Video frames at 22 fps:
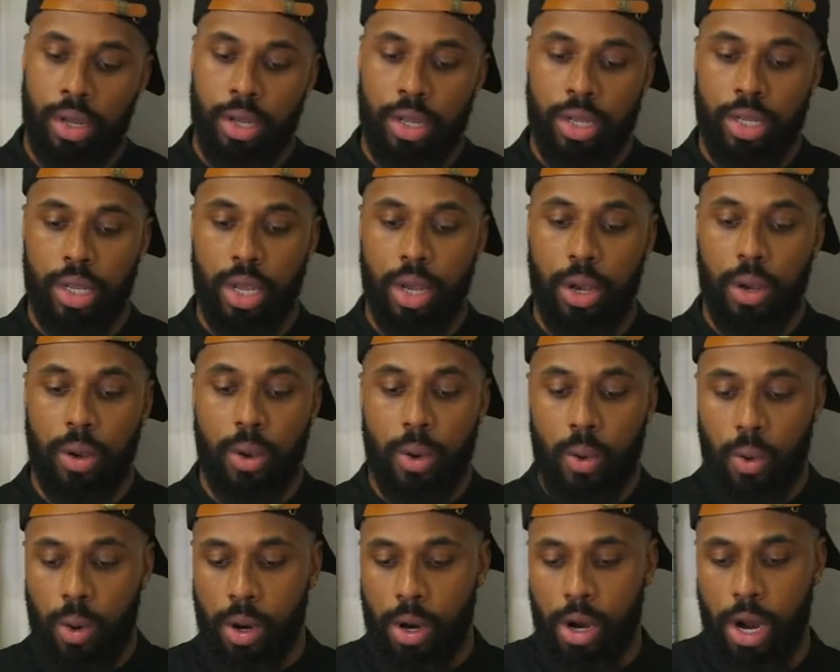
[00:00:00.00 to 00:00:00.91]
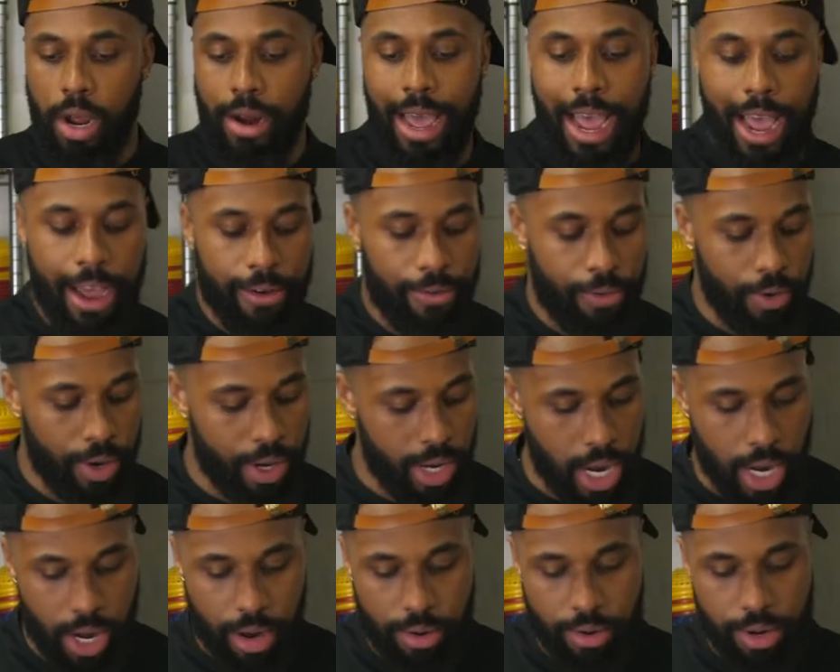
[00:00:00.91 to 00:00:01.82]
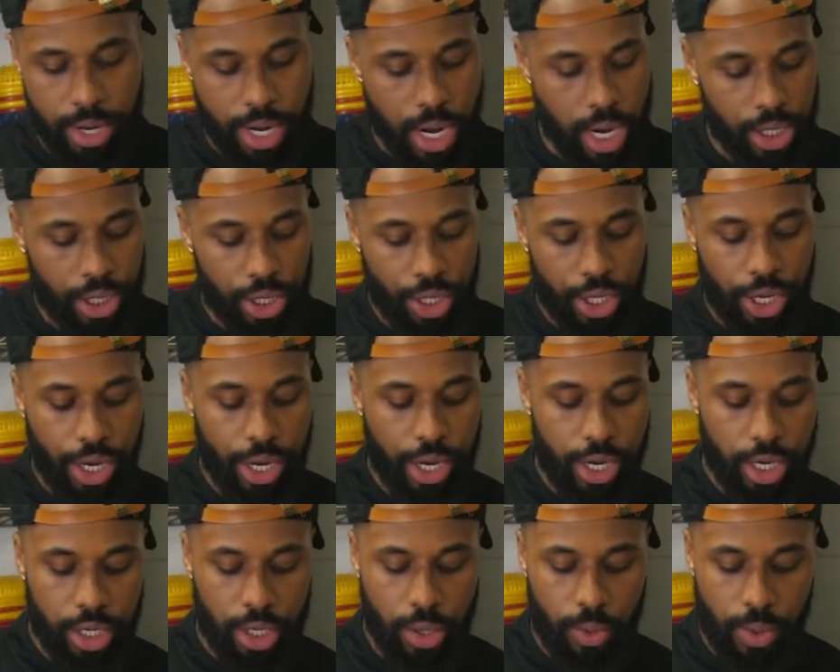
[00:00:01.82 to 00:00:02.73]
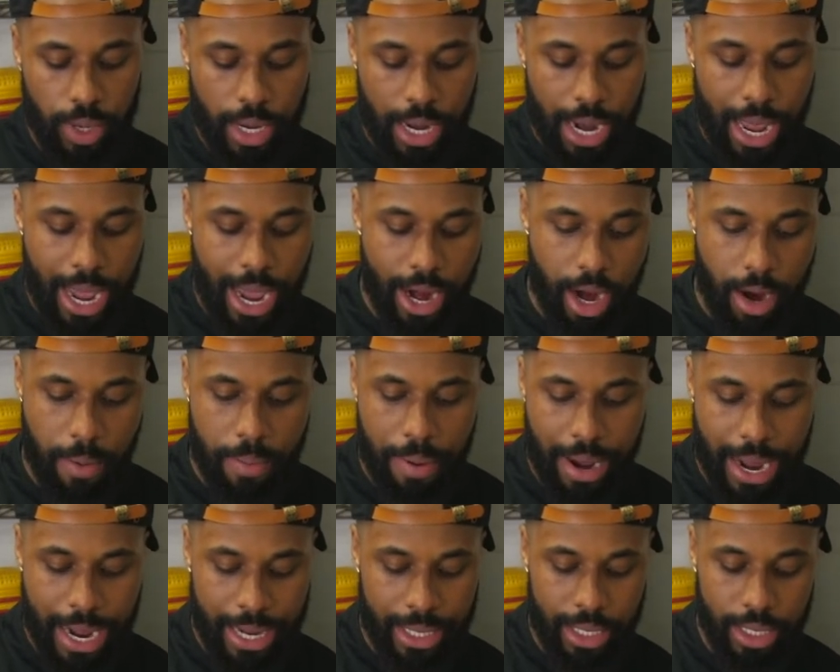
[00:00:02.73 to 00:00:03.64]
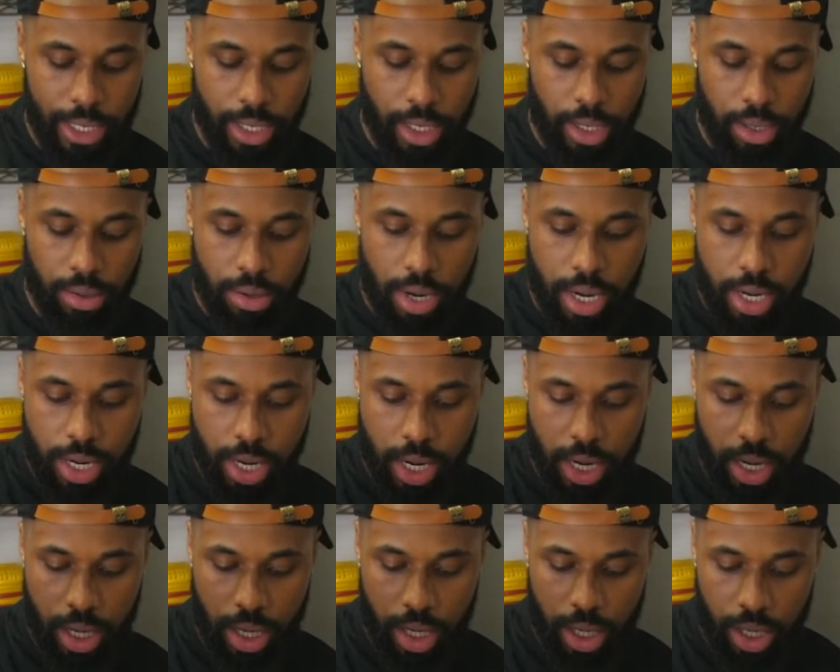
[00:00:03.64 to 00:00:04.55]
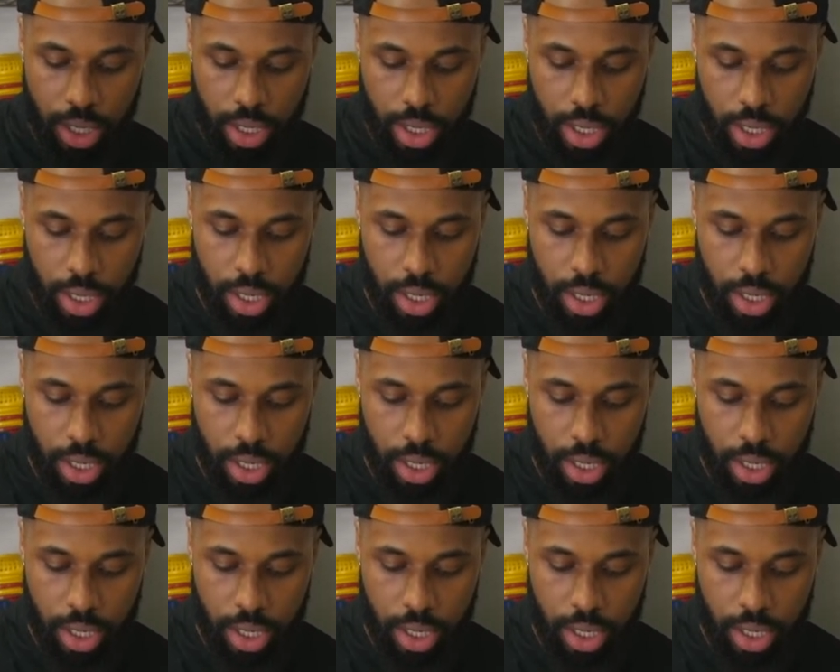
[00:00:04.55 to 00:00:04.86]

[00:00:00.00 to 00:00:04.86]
So we're around halfway done our reduction here, so we can add our pasta into our dish.